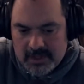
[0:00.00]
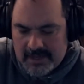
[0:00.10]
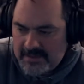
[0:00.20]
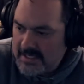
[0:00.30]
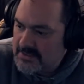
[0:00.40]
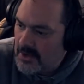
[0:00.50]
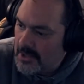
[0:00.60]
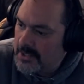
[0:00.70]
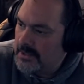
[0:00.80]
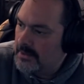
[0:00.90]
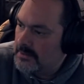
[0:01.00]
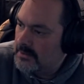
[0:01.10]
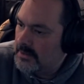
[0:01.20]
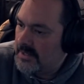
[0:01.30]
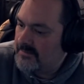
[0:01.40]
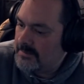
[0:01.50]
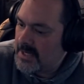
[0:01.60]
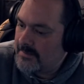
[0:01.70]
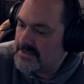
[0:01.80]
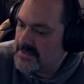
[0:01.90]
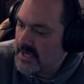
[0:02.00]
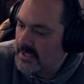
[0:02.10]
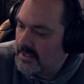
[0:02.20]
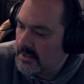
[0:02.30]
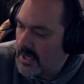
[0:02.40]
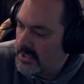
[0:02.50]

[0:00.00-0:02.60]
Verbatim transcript: I think Dawn, if I'm not mistaken,